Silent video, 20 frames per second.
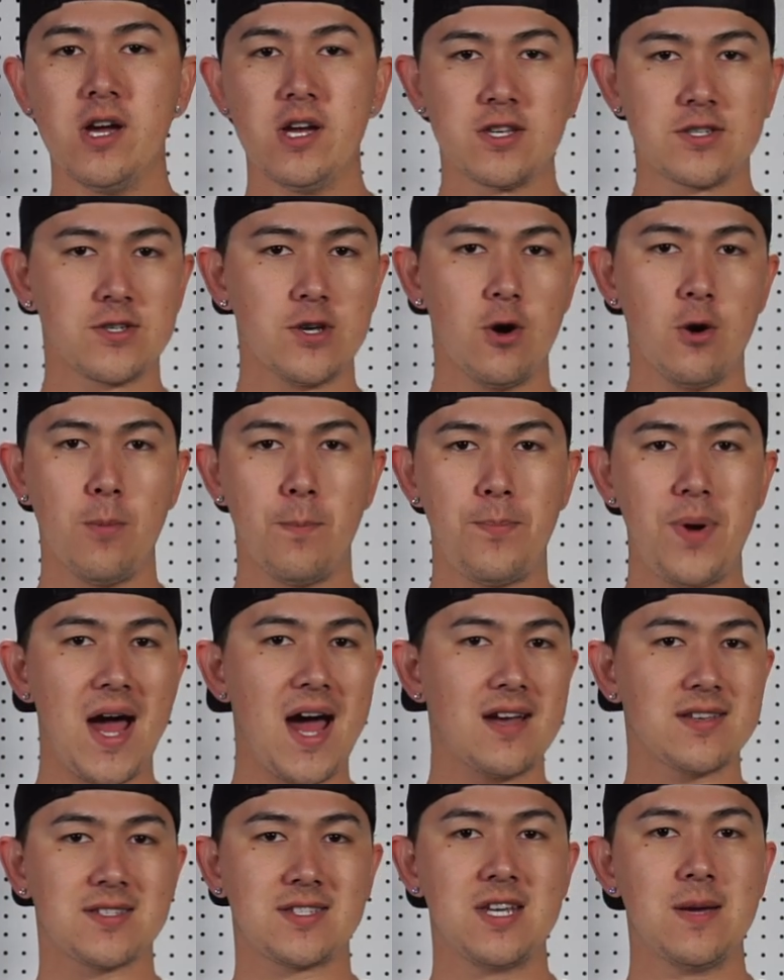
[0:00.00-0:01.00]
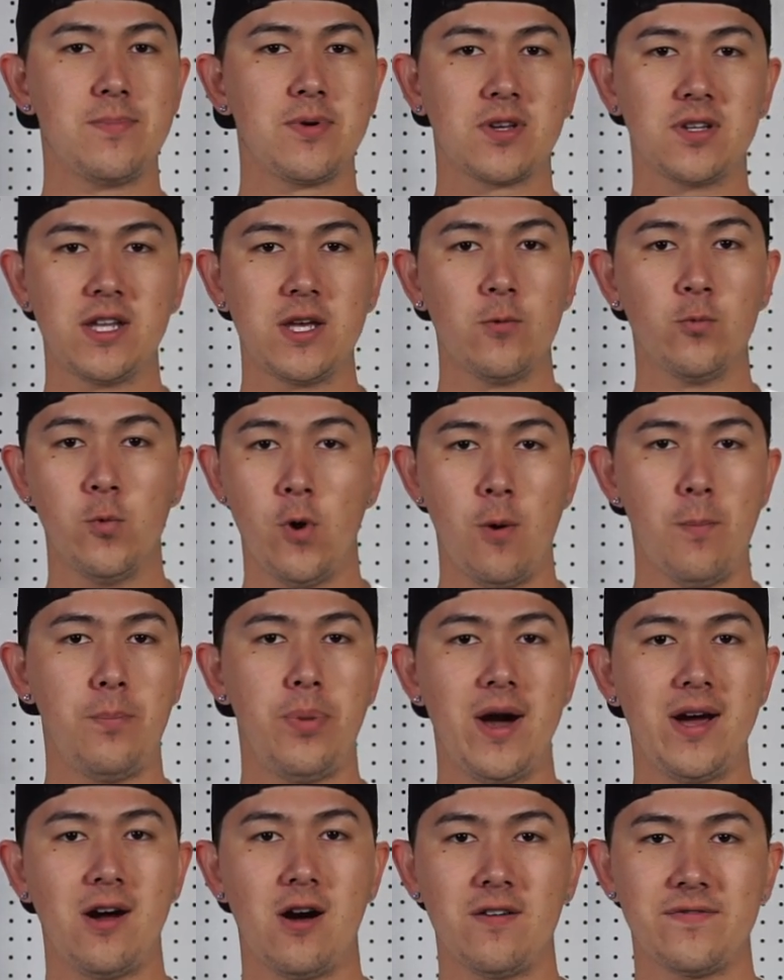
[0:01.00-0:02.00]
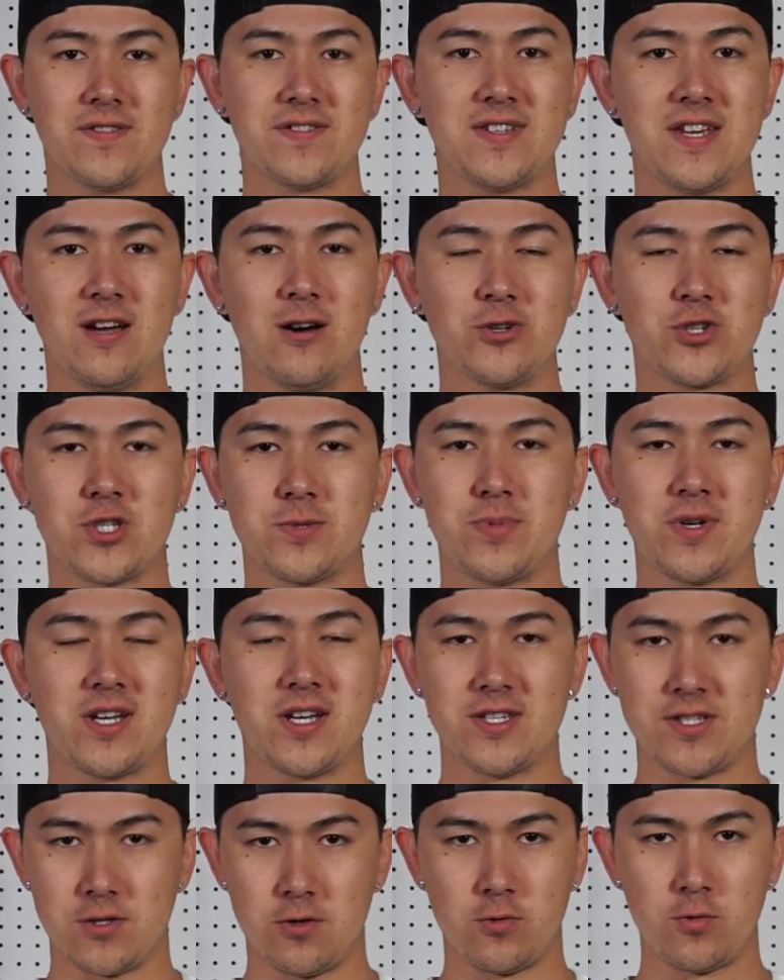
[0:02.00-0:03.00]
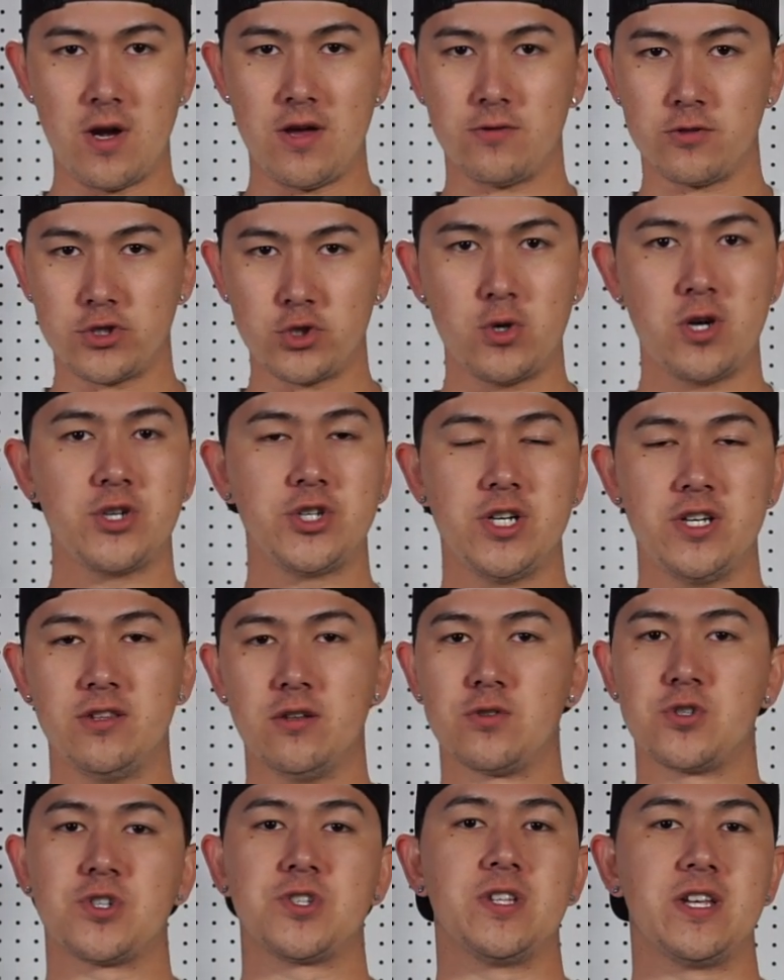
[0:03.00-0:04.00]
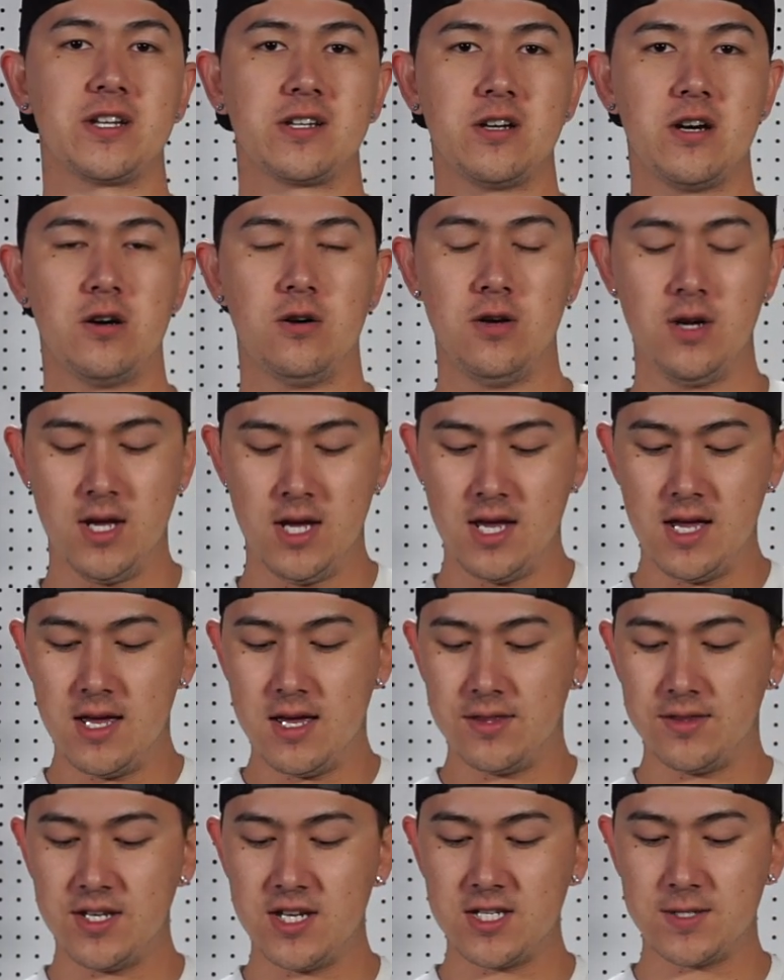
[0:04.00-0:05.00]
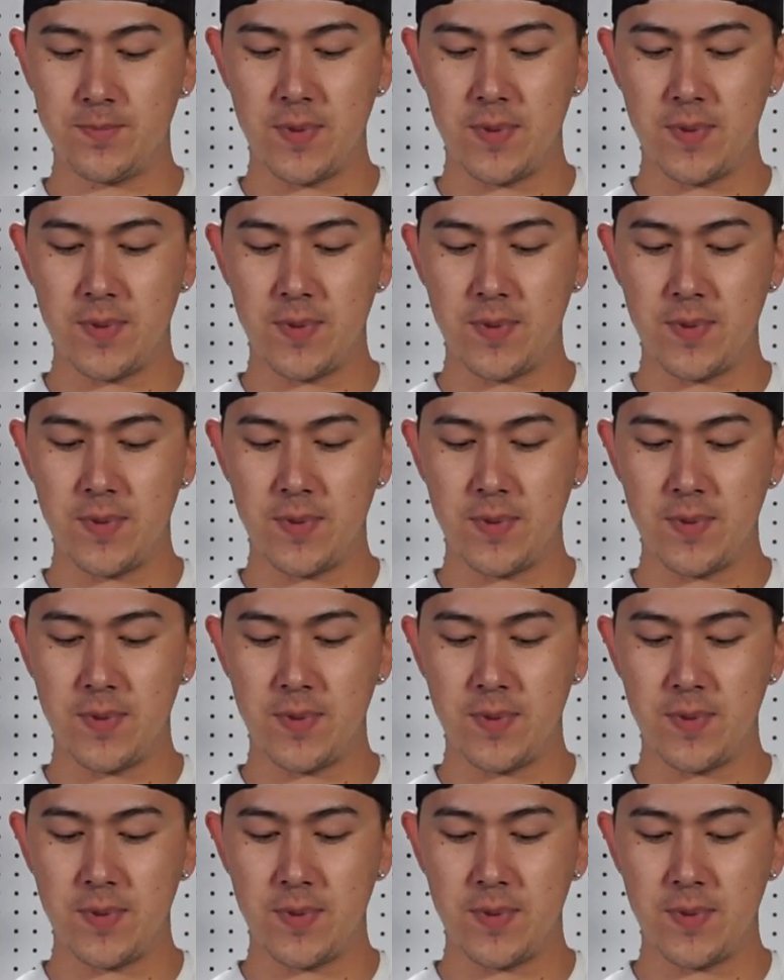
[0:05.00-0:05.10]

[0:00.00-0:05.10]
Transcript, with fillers: So bass typically won't bite off the tail just because it would rather stretch it and they'll just let go. These